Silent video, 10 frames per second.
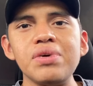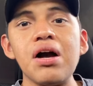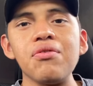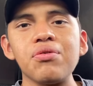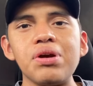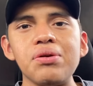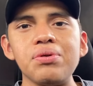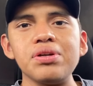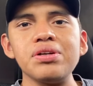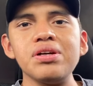Have a great
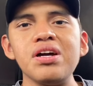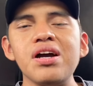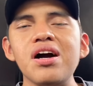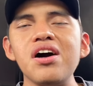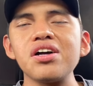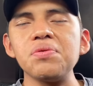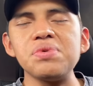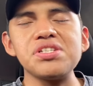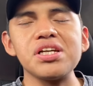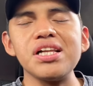one.
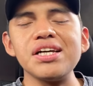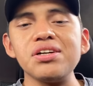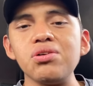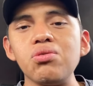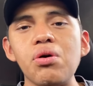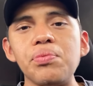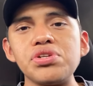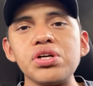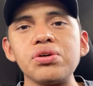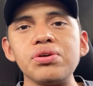Alchemistic Light, Juan
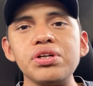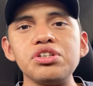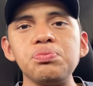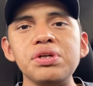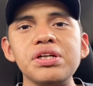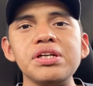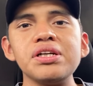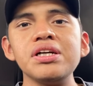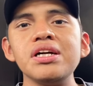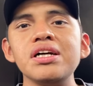Pacheco here speaking.
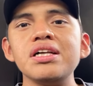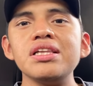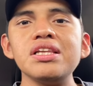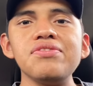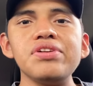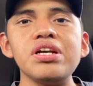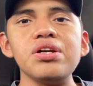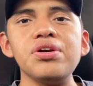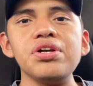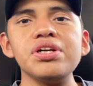Living and
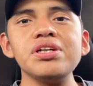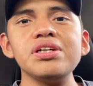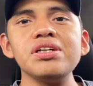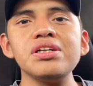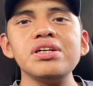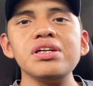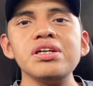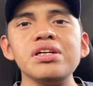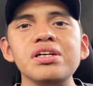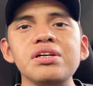learning,
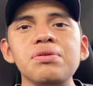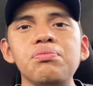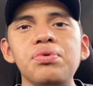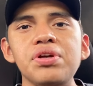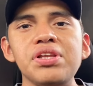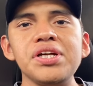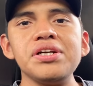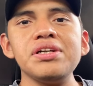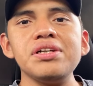breathing,